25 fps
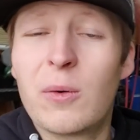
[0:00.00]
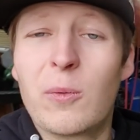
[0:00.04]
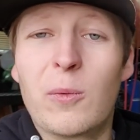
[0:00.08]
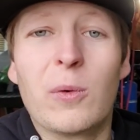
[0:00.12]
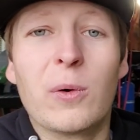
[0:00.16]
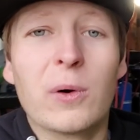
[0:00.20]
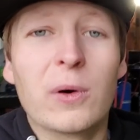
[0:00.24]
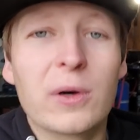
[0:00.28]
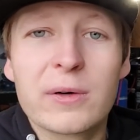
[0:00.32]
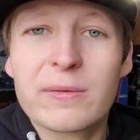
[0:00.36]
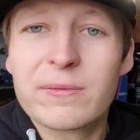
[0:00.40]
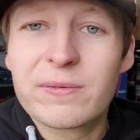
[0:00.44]

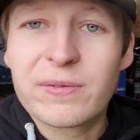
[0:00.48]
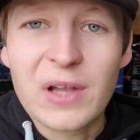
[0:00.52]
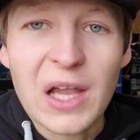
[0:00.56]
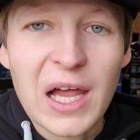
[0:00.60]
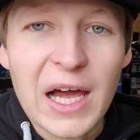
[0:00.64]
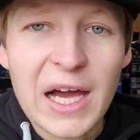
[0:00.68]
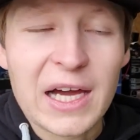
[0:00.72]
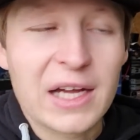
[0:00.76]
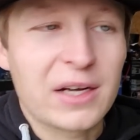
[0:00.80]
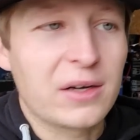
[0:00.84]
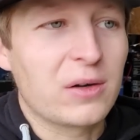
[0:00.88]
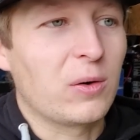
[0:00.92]
worn
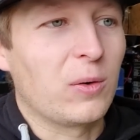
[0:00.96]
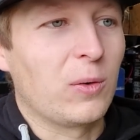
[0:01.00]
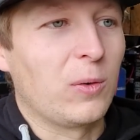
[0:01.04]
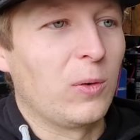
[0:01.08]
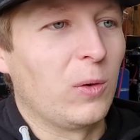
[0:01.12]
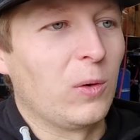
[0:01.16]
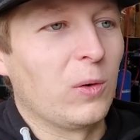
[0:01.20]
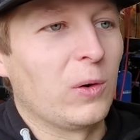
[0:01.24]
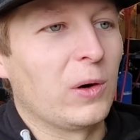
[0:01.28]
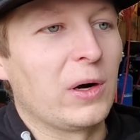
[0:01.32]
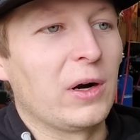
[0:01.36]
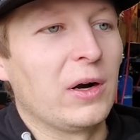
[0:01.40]
flat
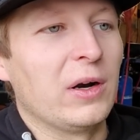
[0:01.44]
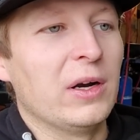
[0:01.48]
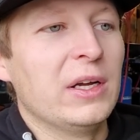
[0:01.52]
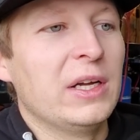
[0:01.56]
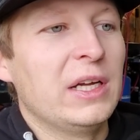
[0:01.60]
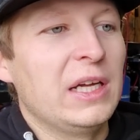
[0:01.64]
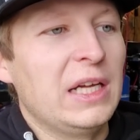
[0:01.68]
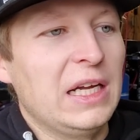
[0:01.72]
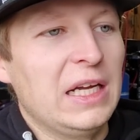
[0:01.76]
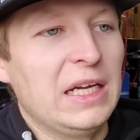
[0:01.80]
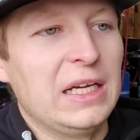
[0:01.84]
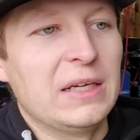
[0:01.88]
or
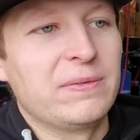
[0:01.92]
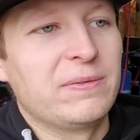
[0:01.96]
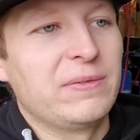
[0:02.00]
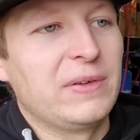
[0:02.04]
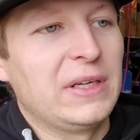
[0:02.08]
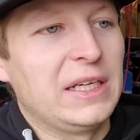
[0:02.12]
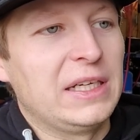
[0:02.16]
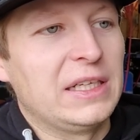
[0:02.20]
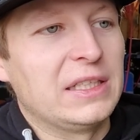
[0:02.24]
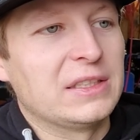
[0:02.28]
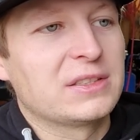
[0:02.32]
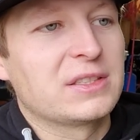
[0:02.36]
if
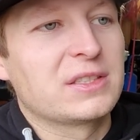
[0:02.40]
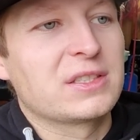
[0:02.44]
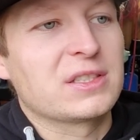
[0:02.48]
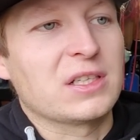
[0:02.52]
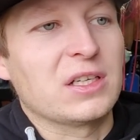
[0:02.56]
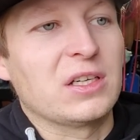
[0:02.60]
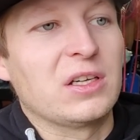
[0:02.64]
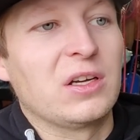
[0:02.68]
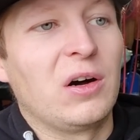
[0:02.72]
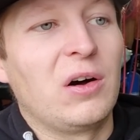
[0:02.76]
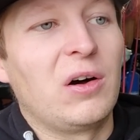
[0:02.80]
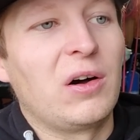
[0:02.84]
it's
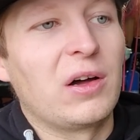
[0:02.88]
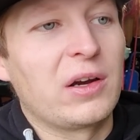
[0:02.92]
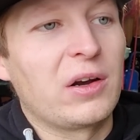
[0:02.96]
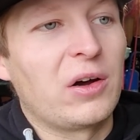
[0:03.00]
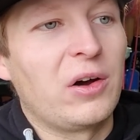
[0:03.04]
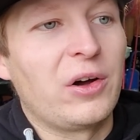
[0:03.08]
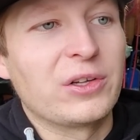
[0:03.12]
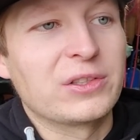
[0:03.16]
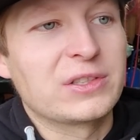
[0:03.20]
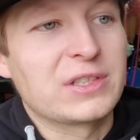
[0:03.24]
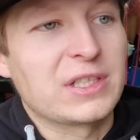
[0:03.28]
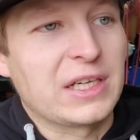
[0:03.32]
gone
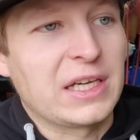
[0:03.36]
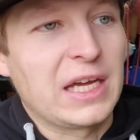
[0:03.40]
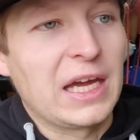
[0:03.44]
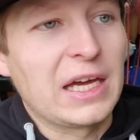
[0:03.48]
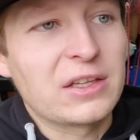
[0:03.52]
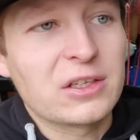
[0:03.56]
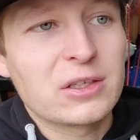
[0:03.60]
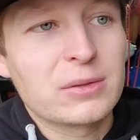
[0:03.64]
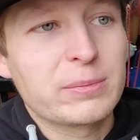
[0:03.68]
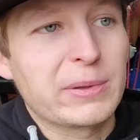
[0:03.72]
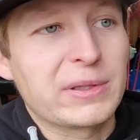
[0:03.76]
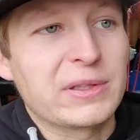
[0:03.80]

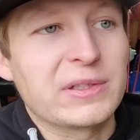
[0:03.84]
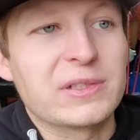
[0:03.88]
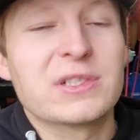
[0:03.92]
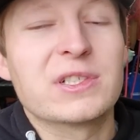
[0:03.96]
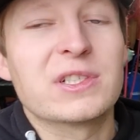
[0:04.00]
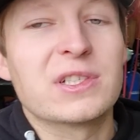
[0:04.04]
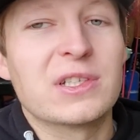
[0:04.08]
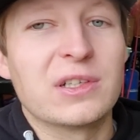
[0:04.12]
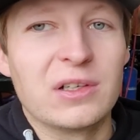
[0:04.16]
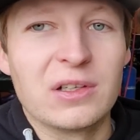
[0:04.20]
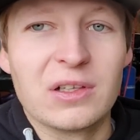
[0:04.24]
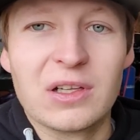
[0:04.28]
altogether, but there's
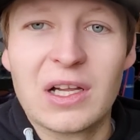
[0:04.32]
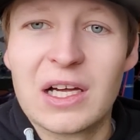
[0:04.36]
still